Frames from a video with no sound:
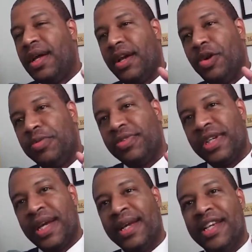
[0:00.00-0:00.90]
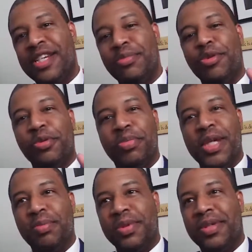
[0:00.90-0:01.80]
And hopefully that gets more
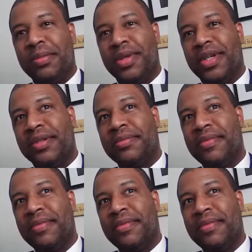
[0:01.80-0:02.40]
people to be